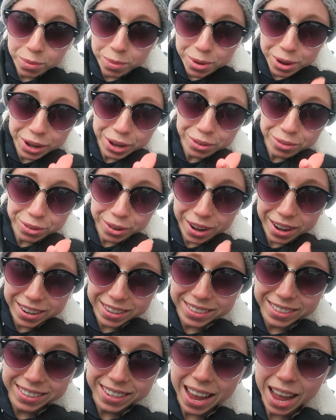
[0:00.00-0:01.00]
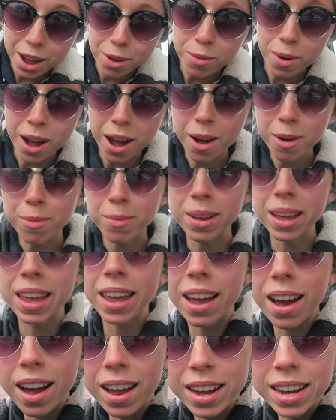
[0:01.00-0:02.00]
Good morning, friends. How are
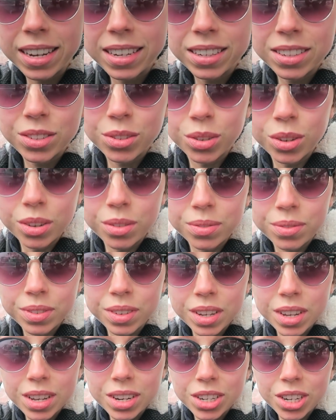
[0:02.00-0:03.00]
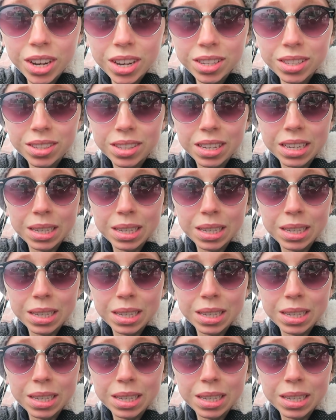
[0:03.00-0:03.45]
we? I need to sort of adjust